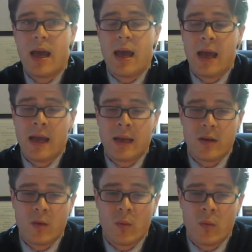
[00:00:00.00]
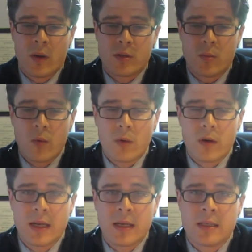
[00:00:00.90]
And what's
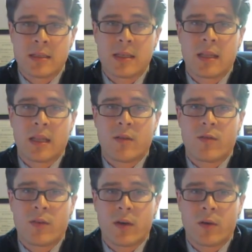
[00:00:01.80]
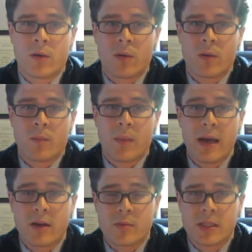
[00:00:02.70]
more is that the federal
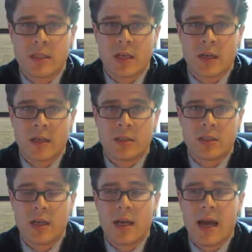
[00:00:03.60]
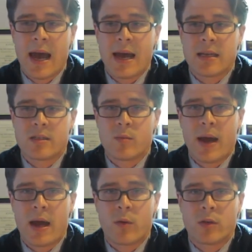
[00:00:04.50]
bankruptcy judge has the
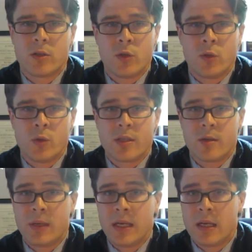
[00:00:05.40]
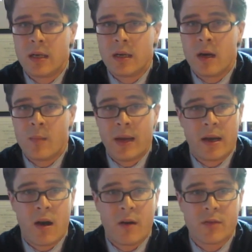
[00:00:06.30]
power to subpoena a
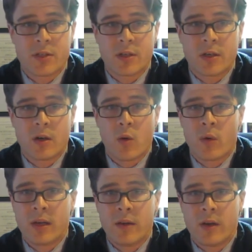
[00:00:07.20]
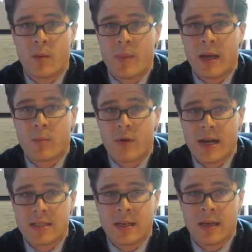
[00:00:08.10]
bank officer or even a bank
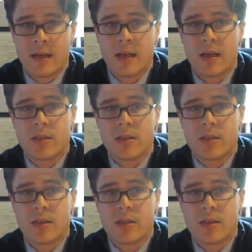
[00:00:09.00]
president